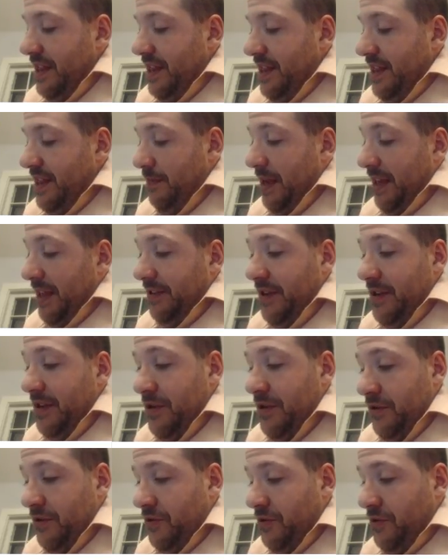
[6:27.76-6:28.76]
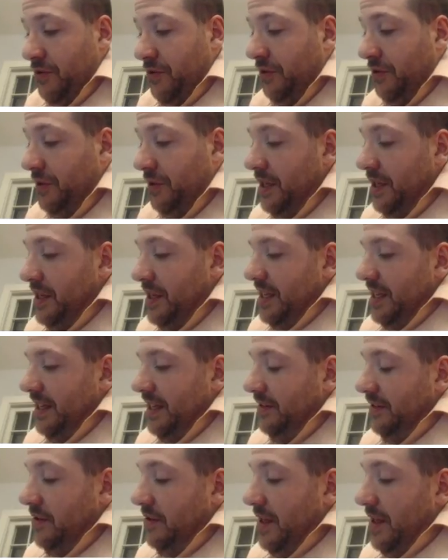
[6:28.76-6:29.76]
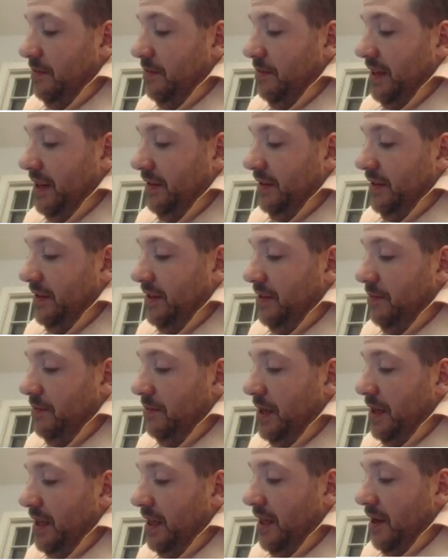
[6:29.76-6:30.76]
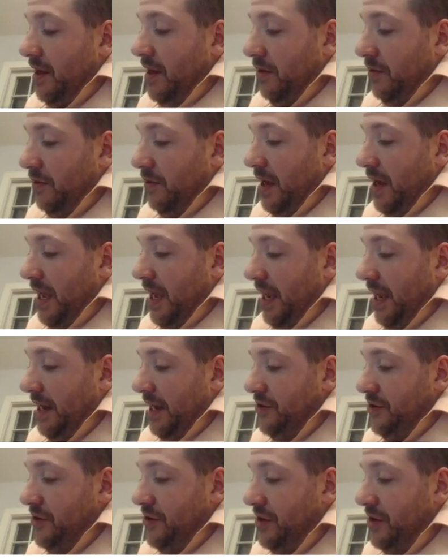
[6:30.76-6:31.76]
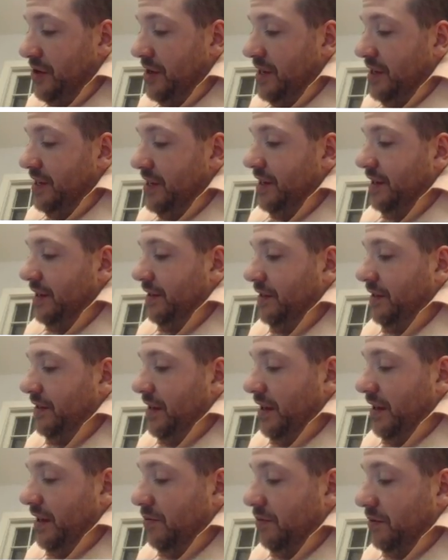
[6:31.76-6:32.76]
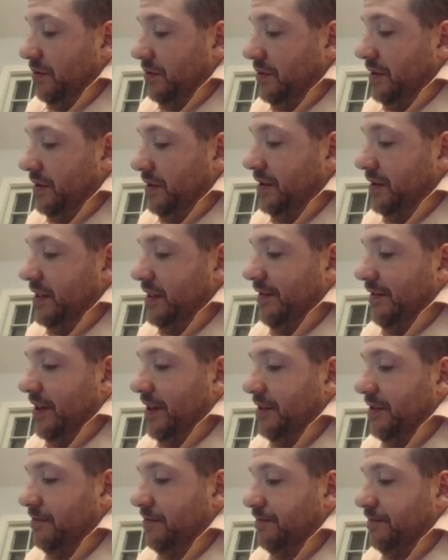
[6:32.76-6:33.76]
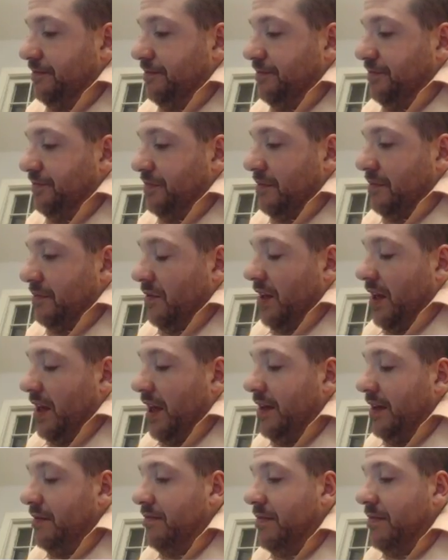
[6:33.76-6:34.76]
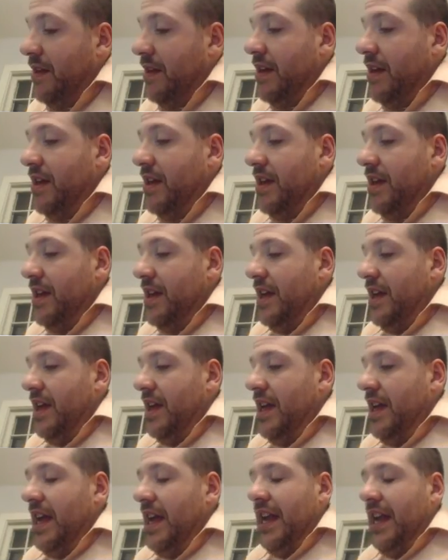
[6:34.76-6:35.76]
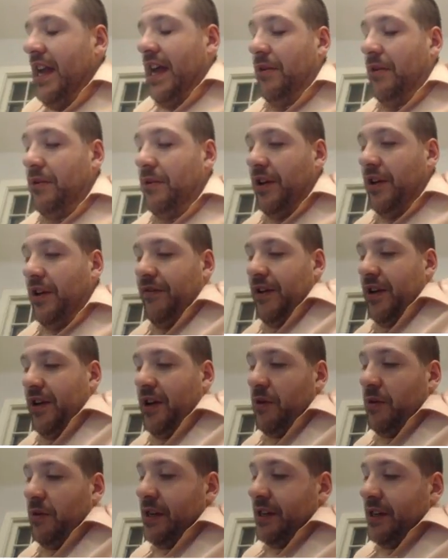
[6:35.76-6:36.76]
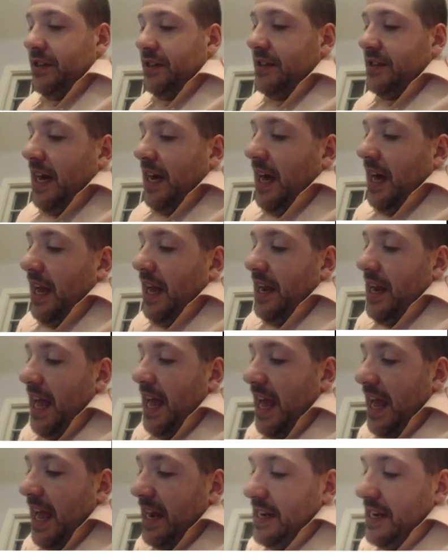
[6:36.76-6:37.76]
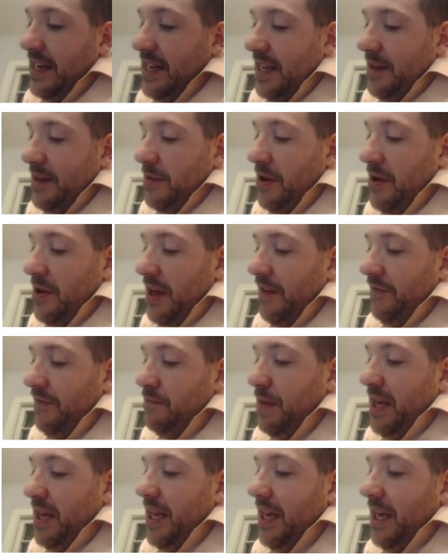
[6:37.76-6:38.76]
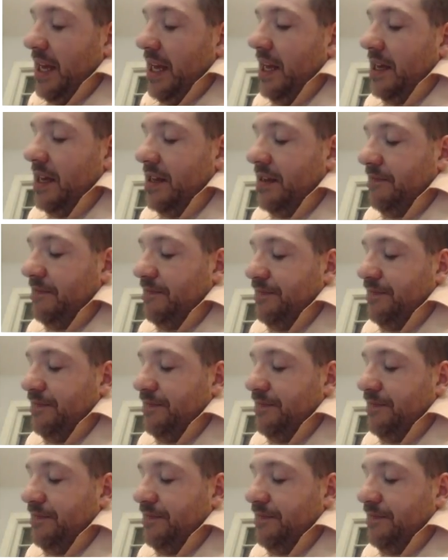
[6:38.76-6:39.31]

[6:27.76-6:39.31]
And that makes it neutral. And so that means that the pOH is equal to 7. Okay. Now, a very quick aside, anytime you have p,